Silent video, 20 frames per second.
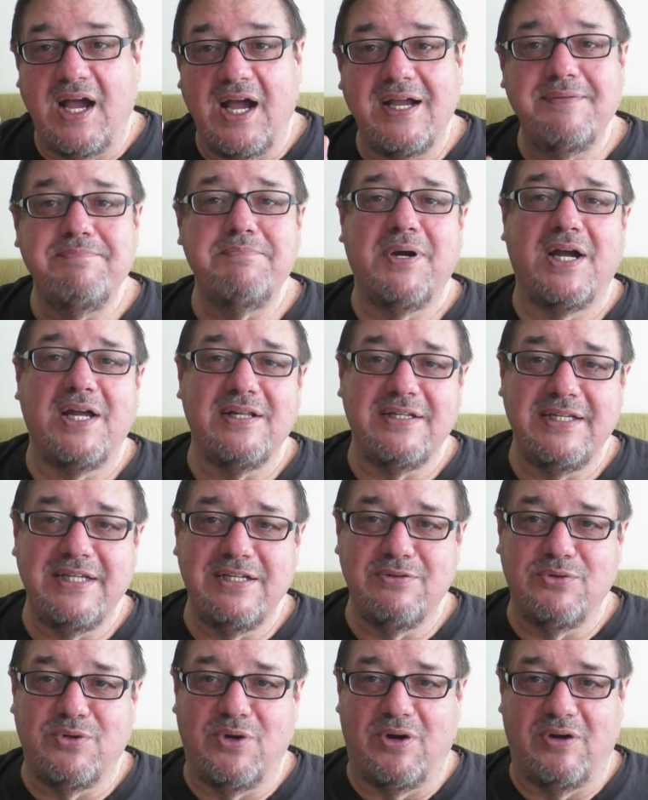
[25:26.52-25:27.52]
I'm
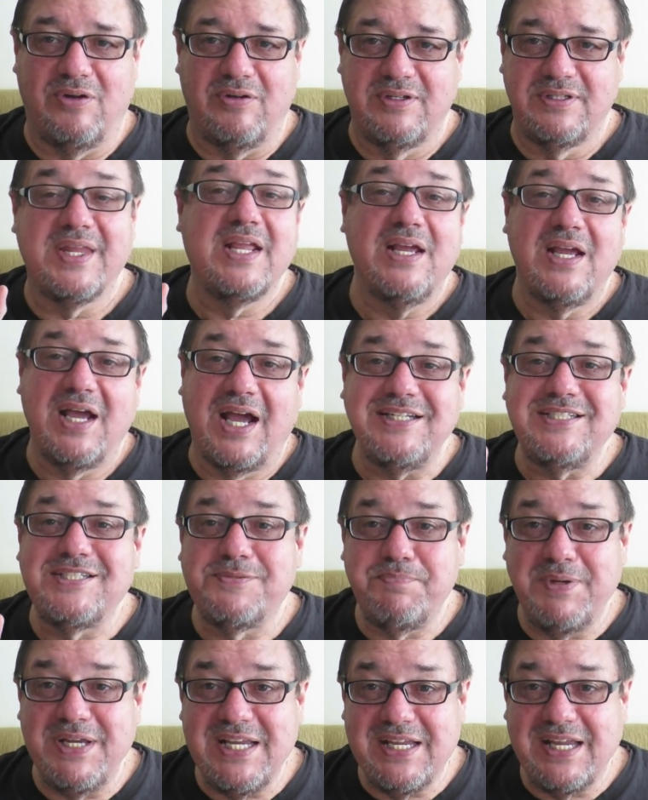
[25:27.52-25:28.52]
bilingual. I
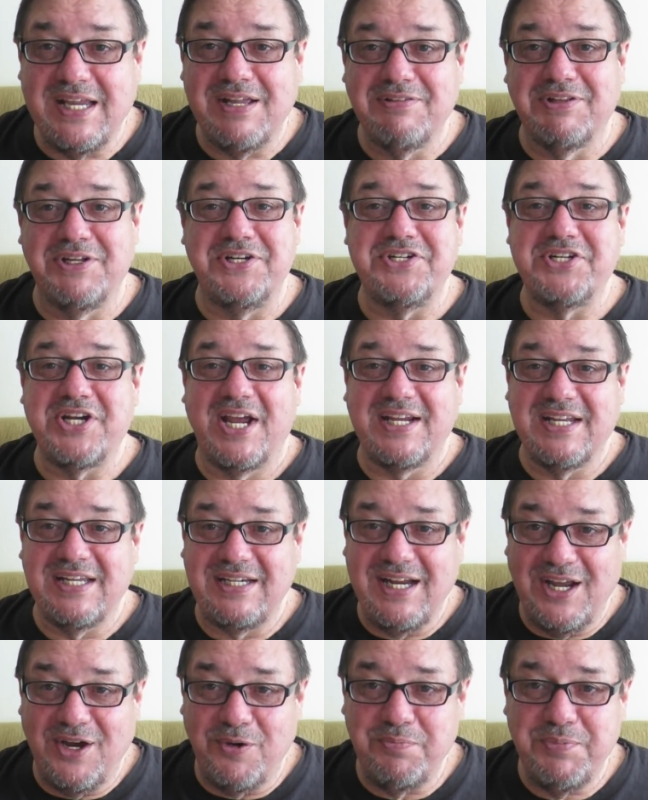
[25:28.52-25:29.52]
speak English. I
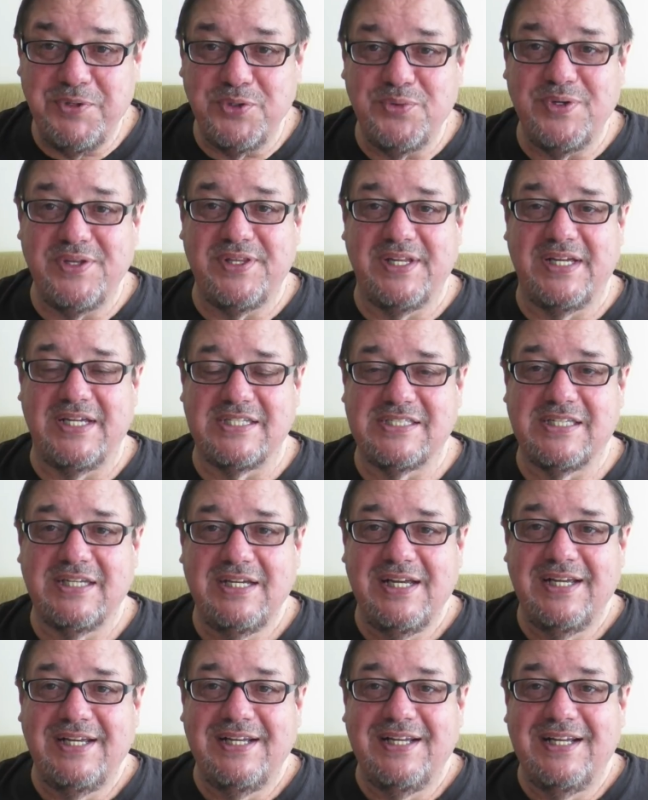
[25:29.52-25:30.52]
can help you with
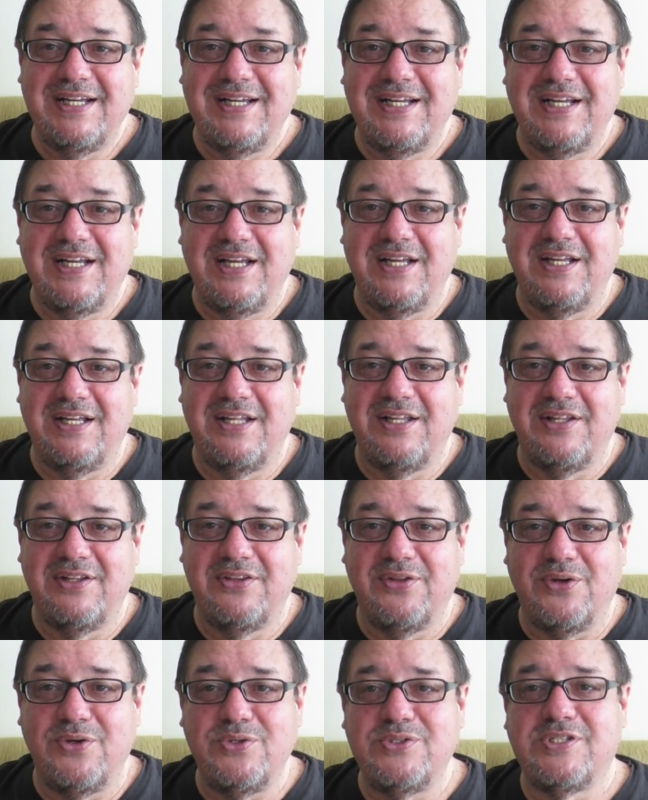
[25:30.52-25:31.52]
this.
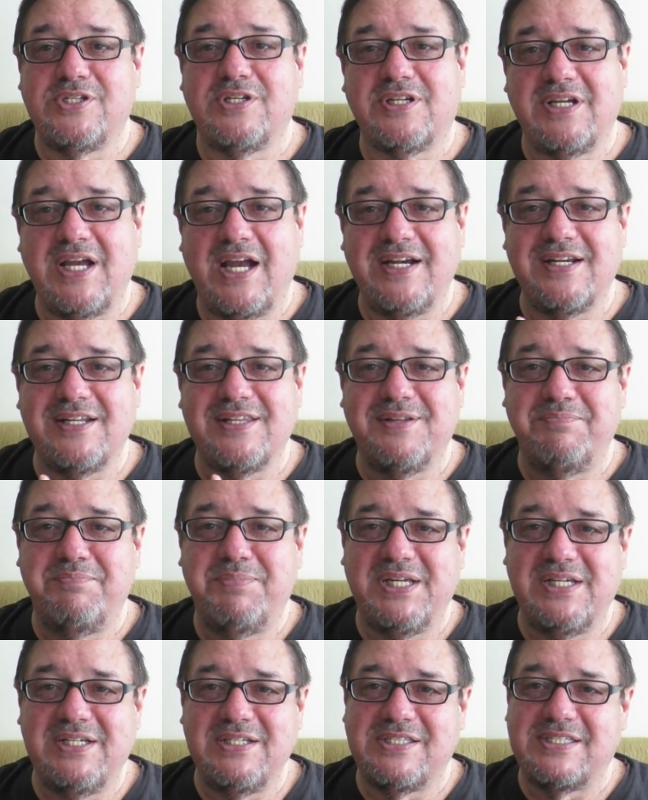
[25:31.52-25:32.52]
Those are kind of the
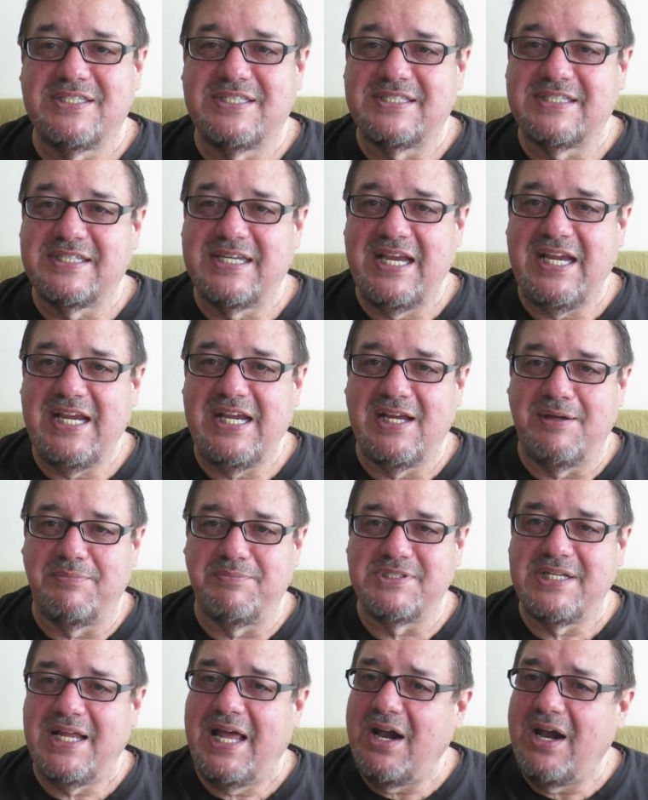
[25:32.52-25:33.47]
biggest scams.